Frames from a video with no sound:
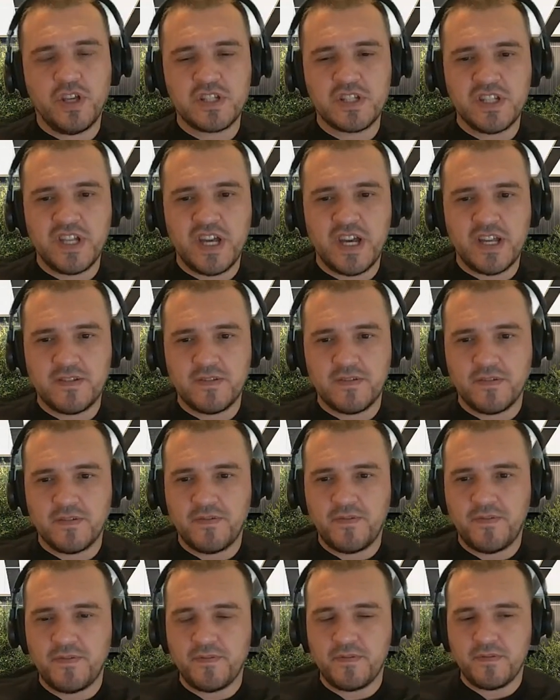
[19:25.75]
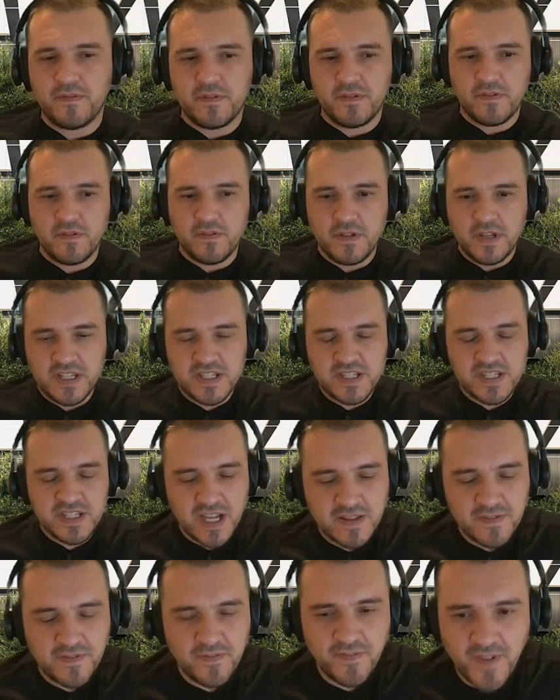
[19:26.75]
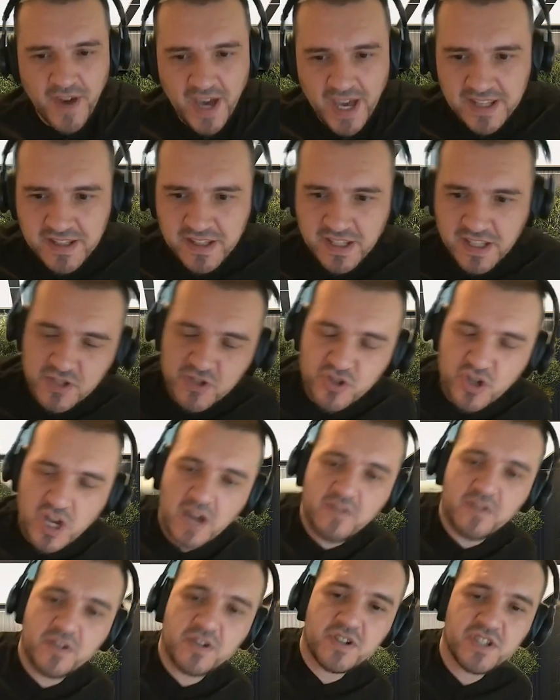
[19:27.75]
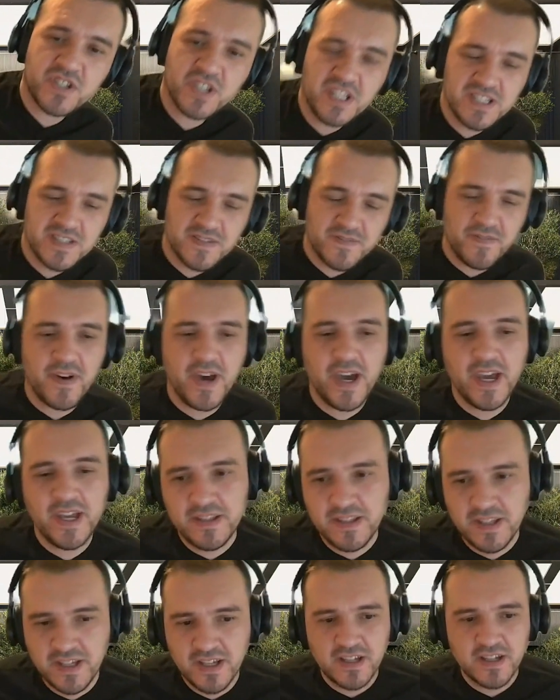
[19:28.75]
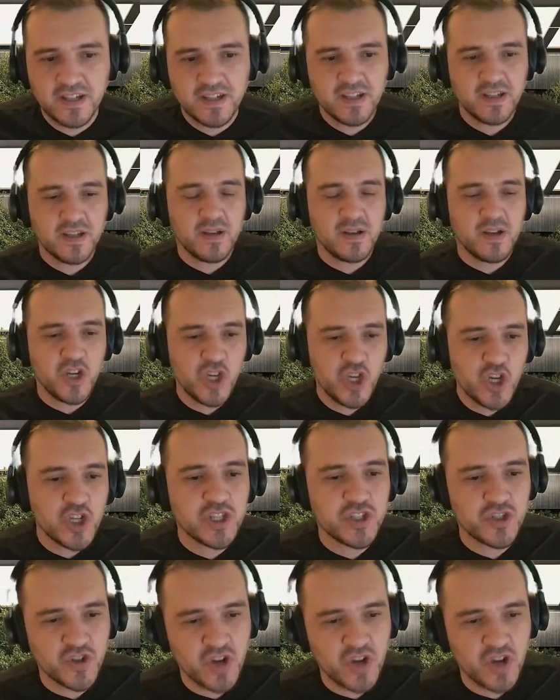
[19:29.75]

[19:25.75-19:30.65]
it's not it's not finding drivers it's finding good